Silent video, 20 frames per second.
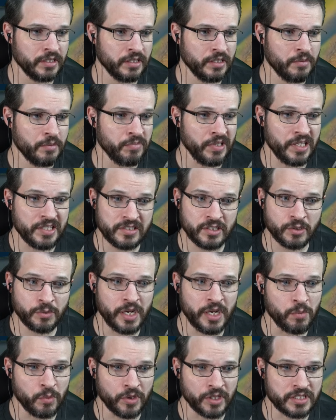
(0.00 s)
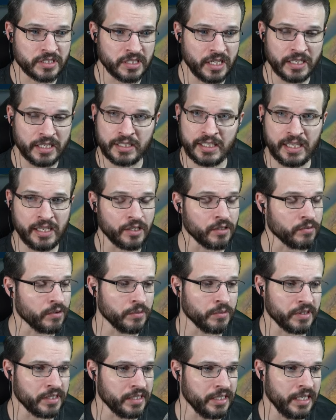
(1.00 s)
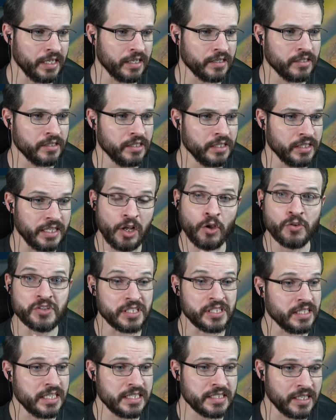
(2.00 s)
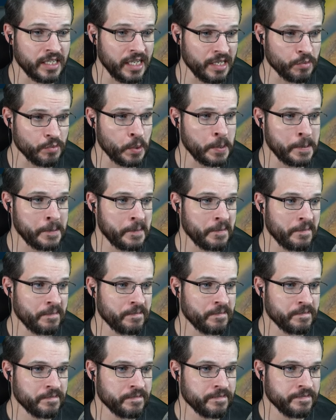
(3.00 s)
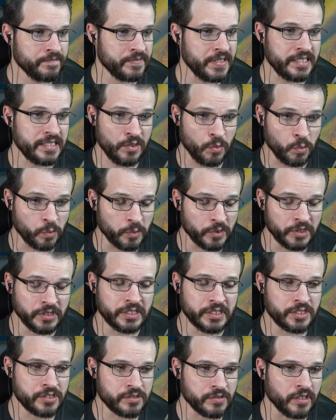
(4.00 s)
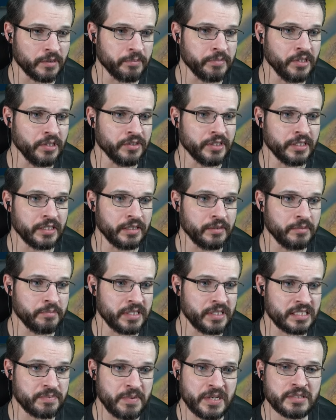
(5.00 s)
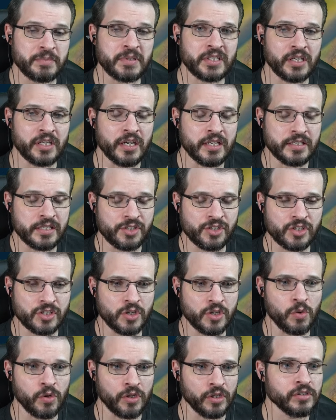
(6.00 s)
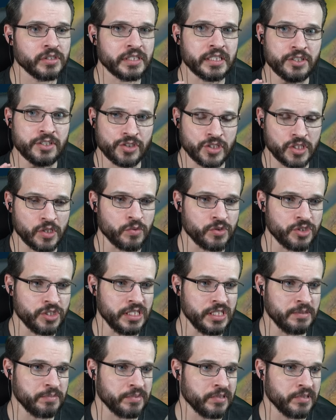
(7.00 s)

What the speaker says: Plus the great work slot. Can't go wrong with that. That holds any type. That's a really strong building, especially because it's so early and so cheap.